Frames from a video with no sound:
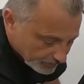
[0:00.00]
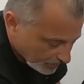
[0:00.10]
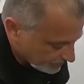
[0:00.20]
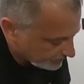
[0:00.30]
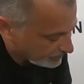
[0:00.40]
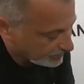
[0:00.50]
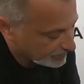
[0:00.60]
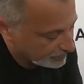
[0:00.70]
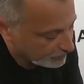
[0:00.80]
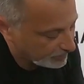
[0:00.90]
But
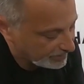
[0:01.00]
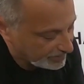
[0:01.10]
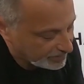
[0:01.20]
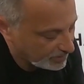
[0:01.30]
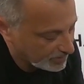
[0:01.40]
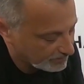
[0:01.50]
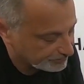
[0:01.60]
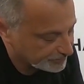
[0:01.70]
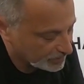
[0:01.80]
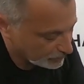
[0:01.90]
the way they
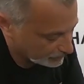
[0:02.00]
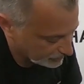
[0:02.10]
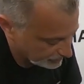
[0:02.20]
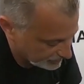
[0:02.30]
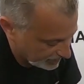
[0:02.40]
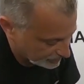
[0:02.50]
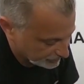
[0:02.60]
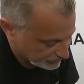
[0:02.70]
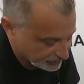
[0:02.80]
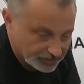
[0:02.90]
come, you can just
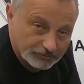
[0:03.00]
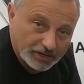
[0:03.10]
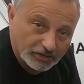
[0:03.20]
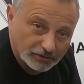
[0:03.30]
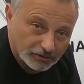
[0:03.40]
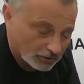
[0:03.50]
actually stick it right onto the